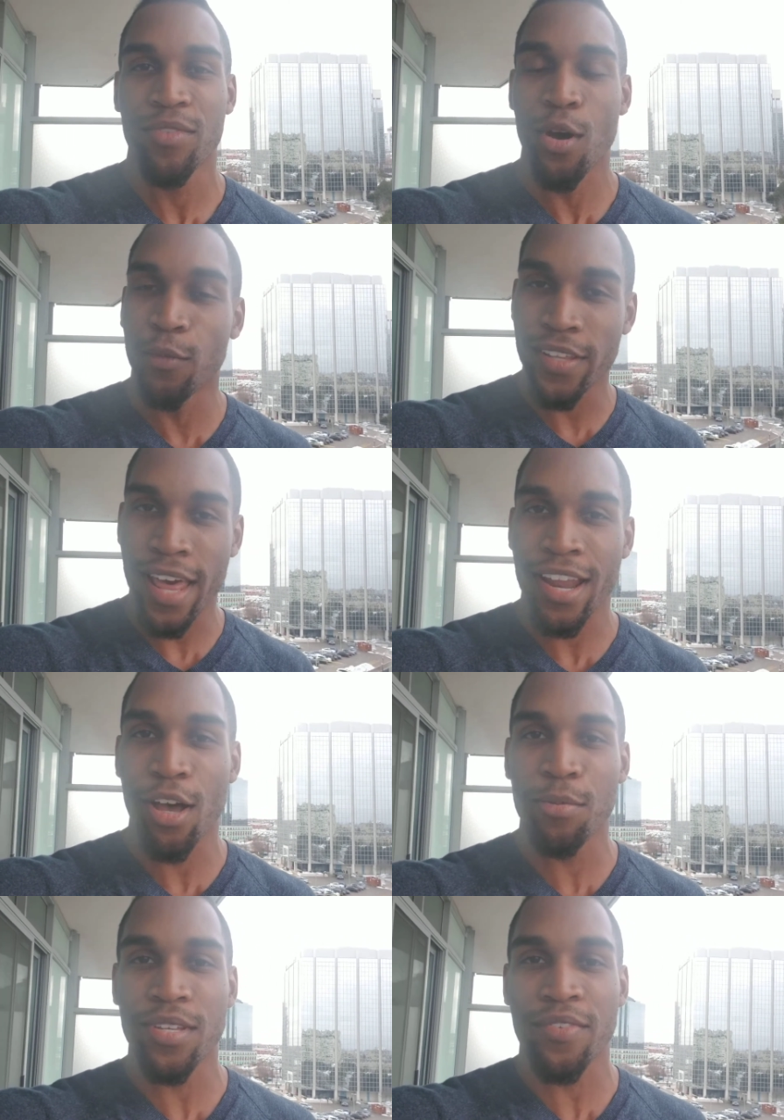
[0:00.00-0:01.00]
Hopefully that
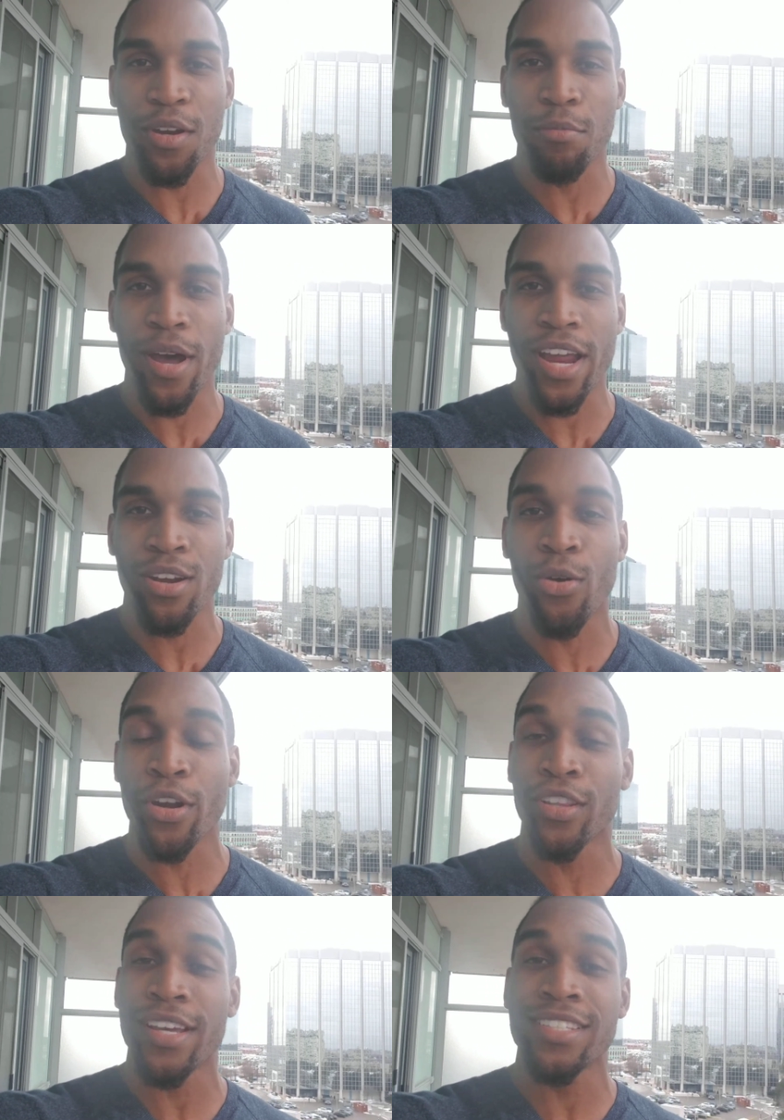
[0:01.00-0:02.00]
helps. If you're a buyer or
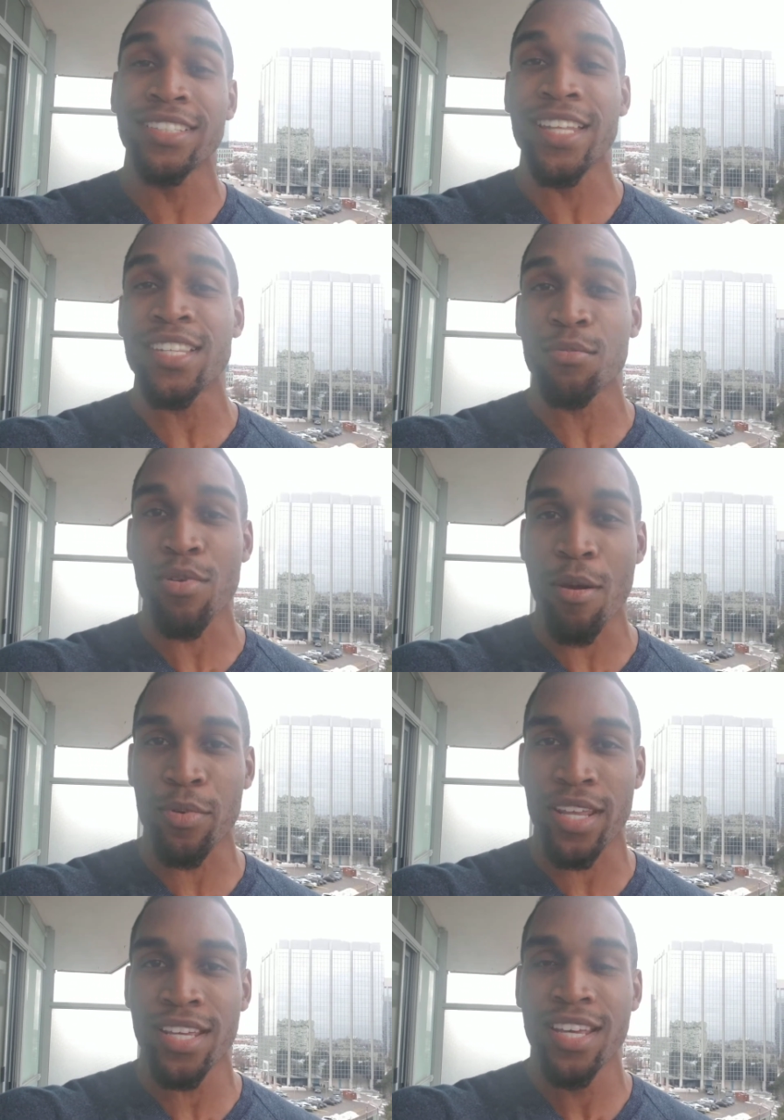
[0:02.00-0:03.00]
you're looking to lease a
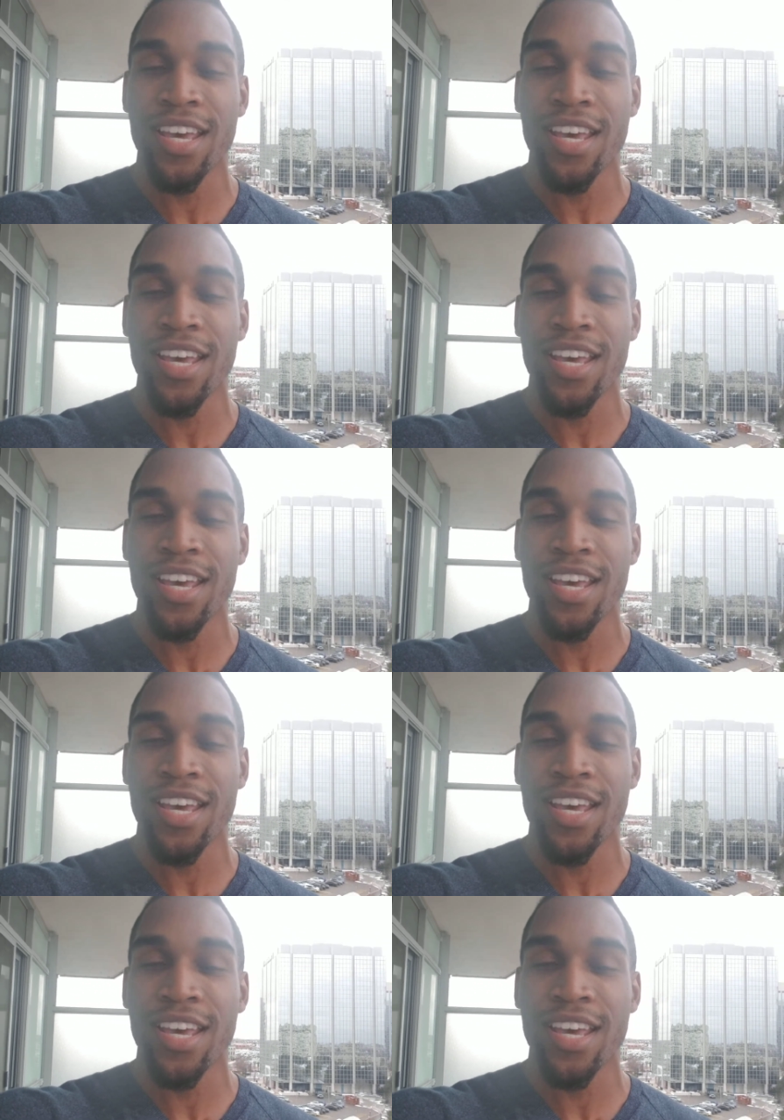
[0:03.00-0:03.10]
property,